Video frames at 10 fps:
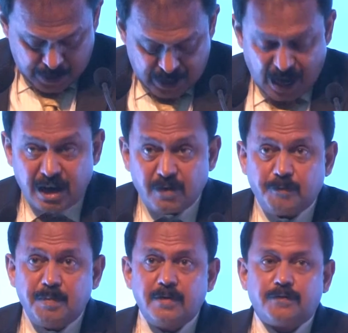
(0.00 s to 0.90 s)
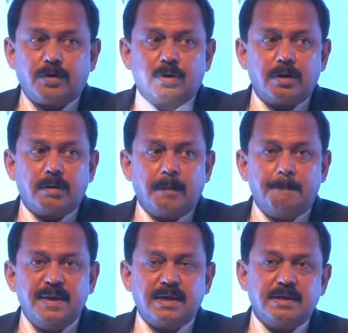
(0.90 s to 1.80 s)
an RFP for a
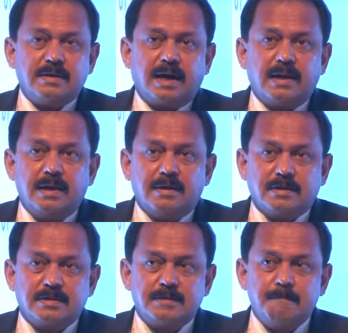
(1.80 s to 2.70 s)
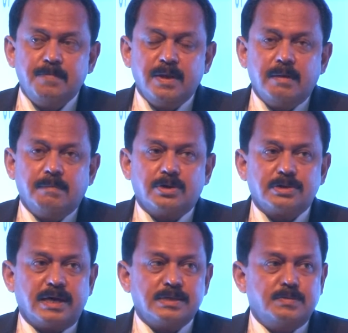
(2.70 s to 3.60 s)
big data analytics
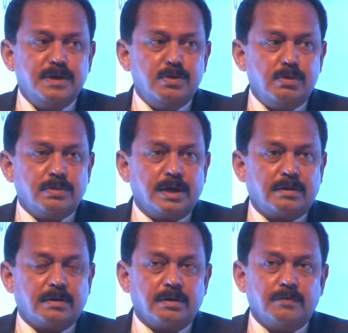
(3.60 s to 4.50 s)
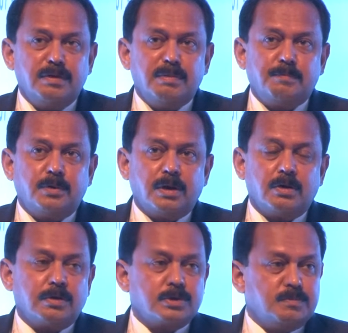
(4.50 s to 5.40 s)
because as we know that we may put a
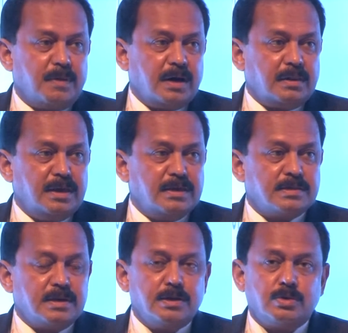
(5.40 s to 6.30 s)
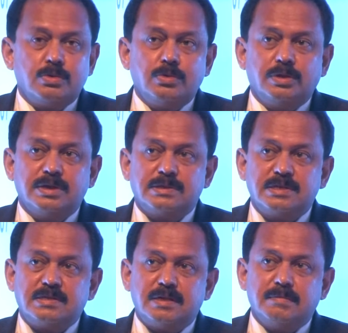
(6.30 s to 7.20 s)
lot of smart things into the
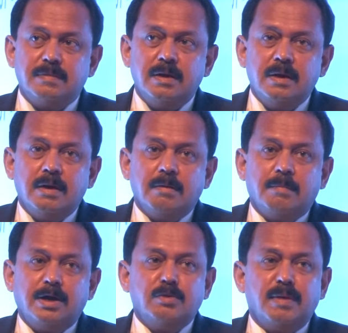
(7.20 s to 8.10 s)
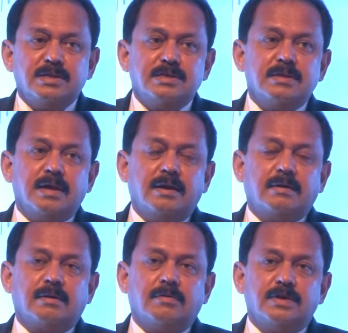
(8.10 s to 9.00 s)
system but imagine
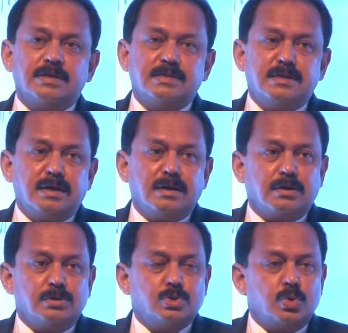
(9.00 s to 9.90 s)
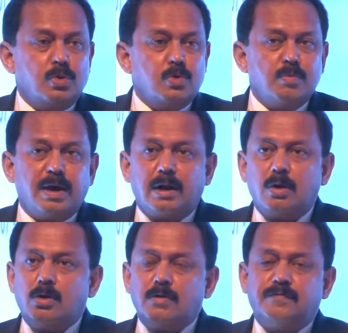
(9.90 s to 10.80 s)
that uh, we are sitting in a control room and a
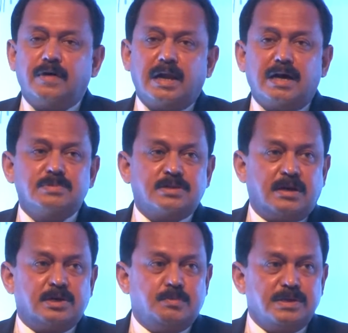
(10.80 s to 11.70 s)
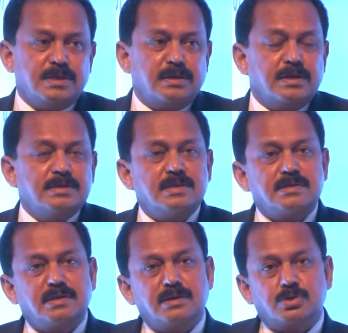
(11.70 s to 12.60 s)
lot of alarm starts buzzing. The
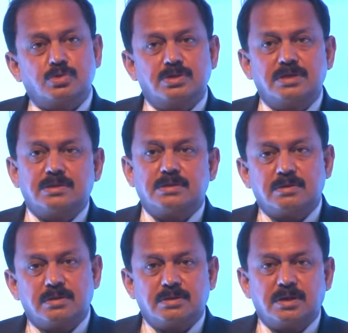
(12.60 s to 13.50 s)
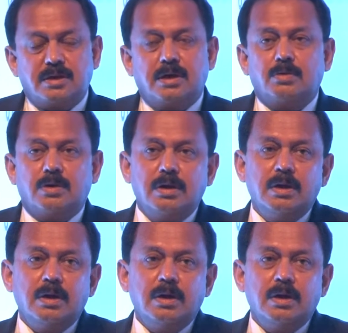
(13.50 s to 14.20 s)
easiest thing is to just shut it out.